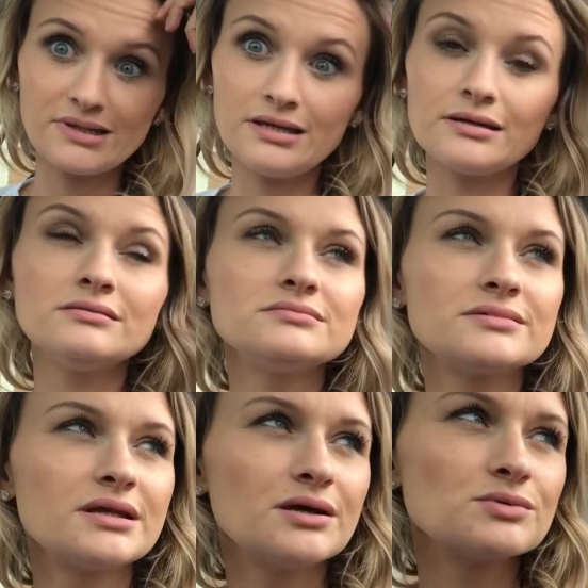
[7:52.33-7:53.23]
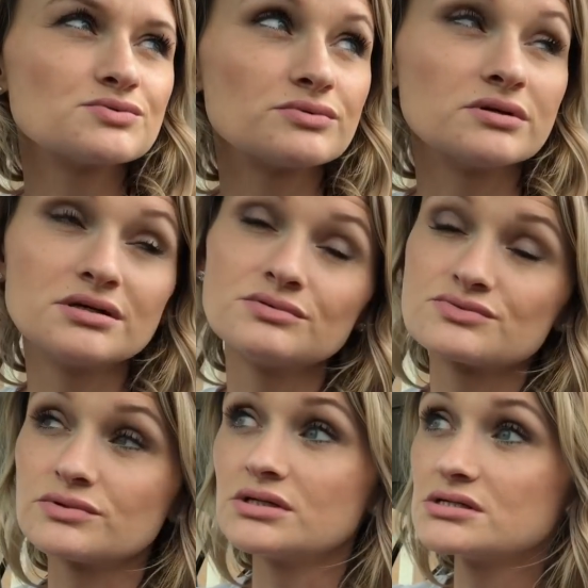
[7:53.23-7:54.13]
yeah, it was
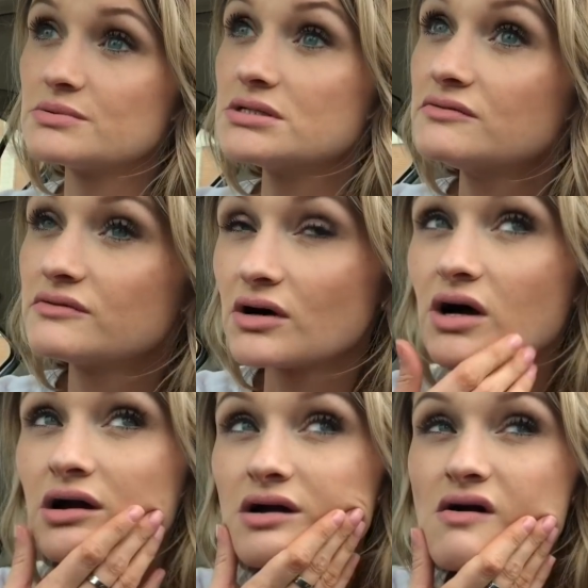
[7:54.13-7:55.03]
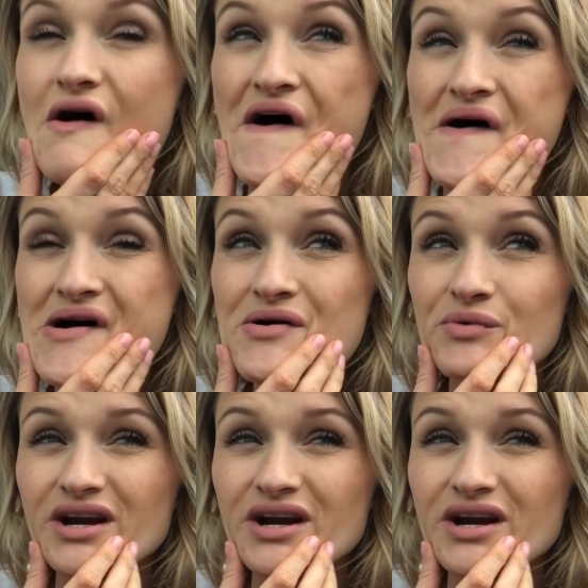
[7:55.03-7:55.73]
really expensive car.